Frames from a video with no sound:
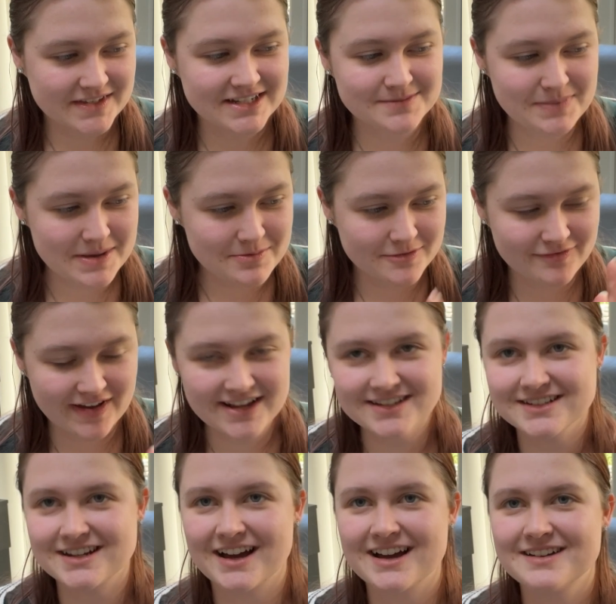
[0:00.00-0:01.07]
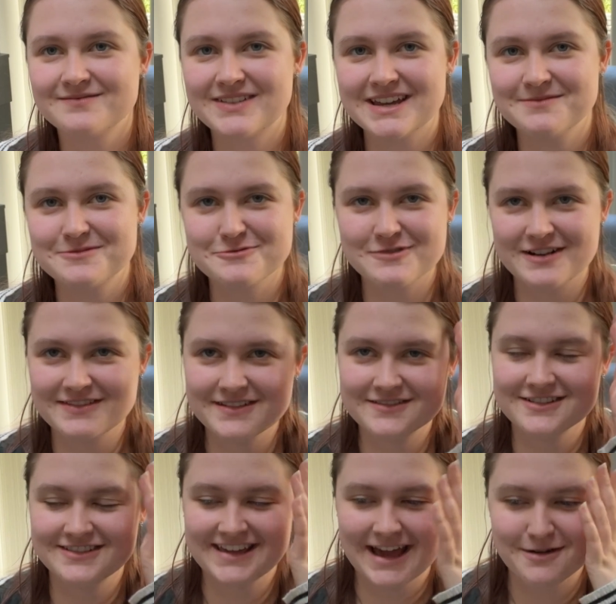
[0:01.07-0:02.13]
people FaceTime people when they've
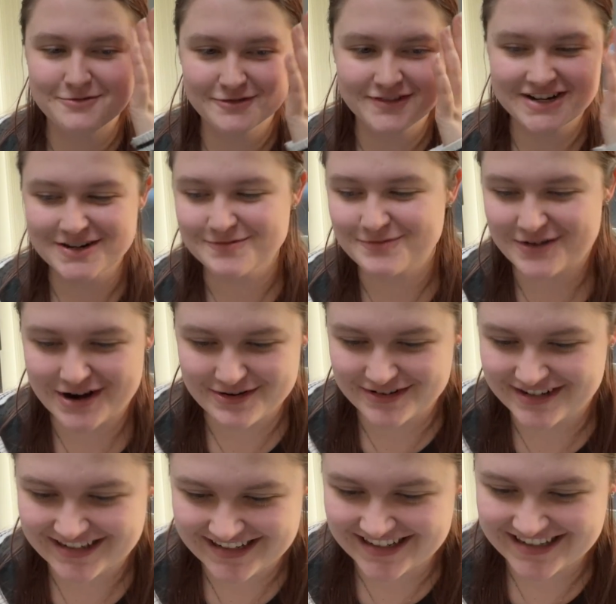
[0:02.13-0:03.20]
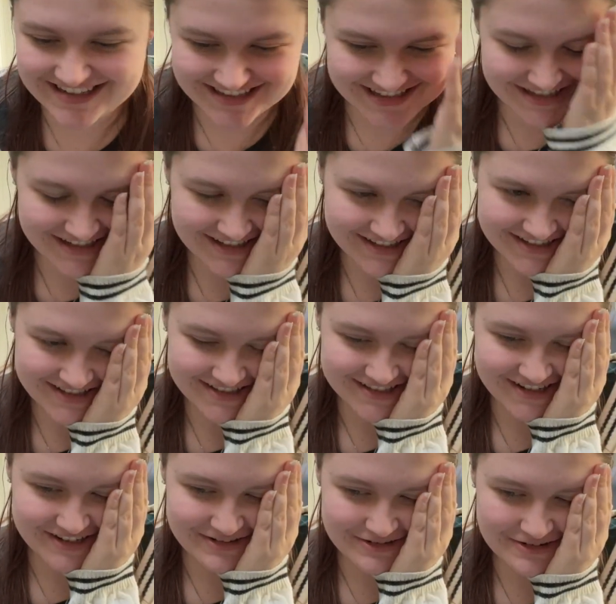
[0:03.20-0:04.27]
got the Apple Vision Pro on and it just looks
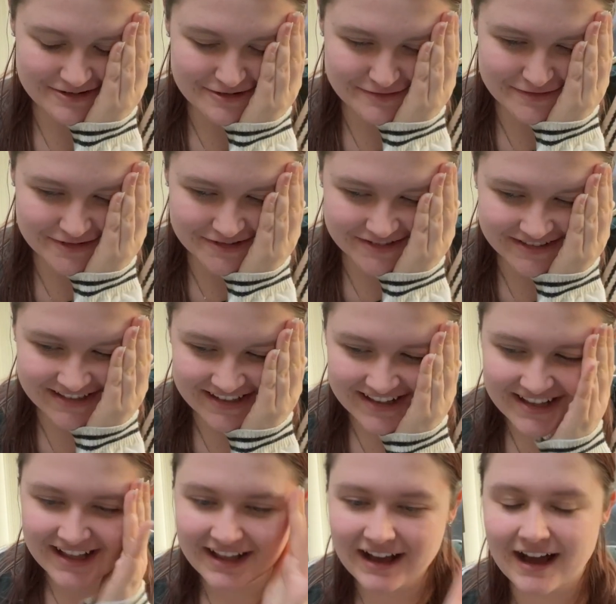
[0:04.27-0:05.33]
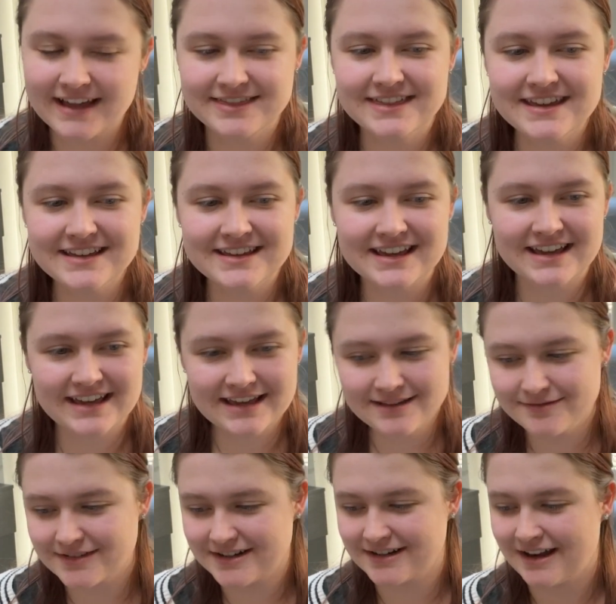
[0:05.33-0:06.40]
so awful. I think
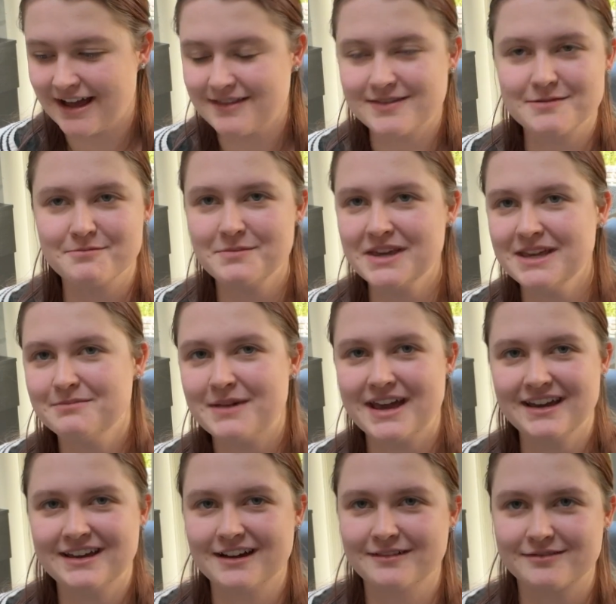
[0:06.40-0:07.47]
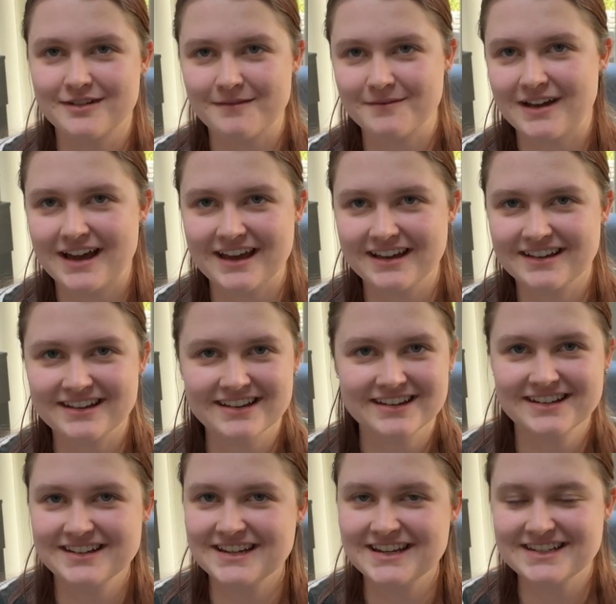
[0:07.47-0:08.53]
even like the Mii Maker from like
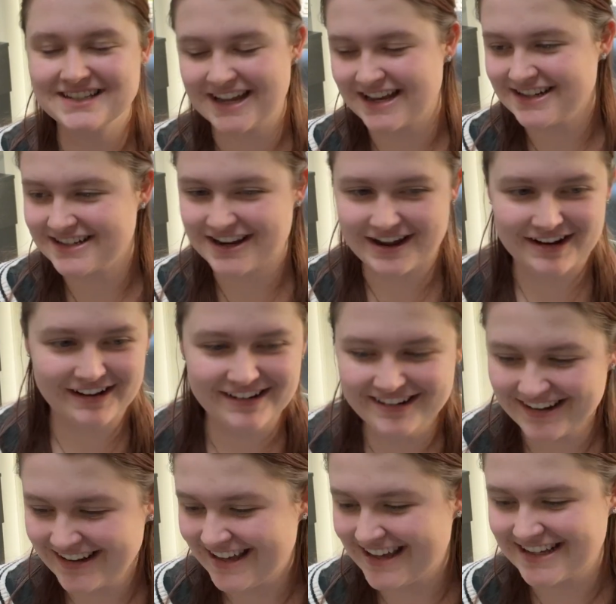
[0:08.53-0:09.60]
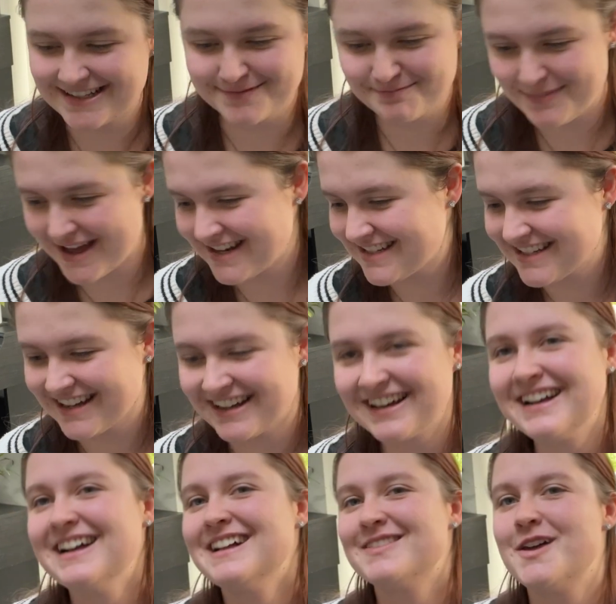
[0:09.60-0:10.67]
Nintendo is better
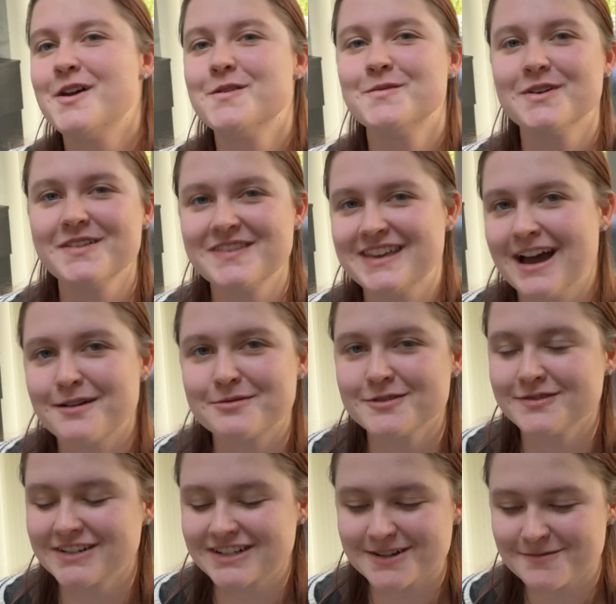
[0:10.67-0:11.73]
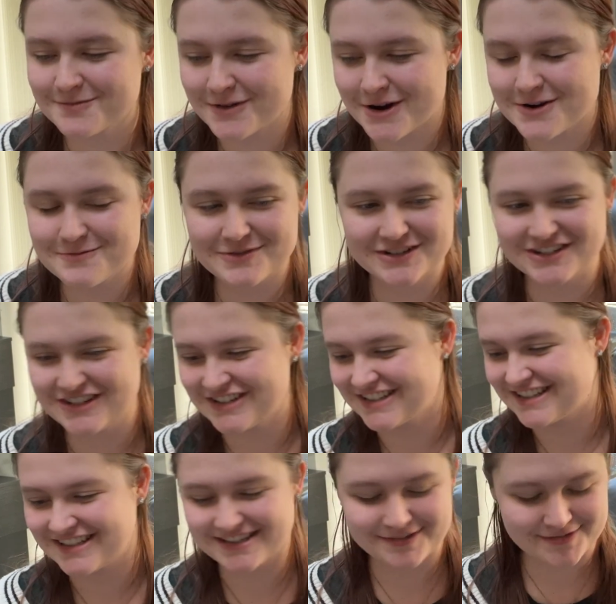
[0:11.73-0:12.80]
than what the Apple Vision Pro
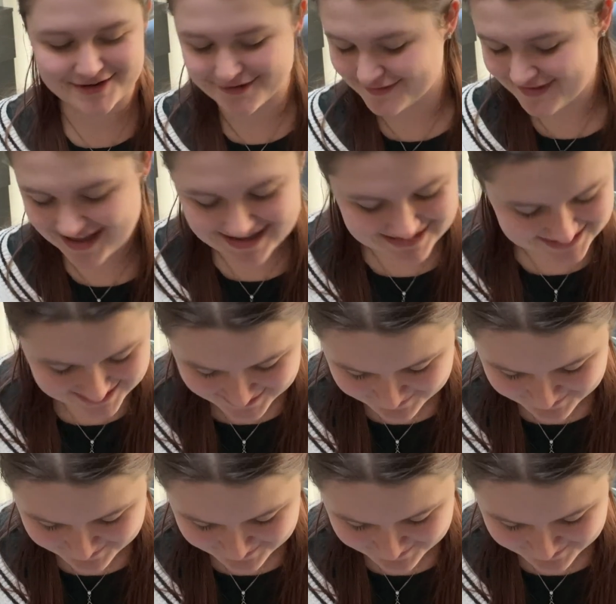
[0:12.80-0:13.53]
produces of your face.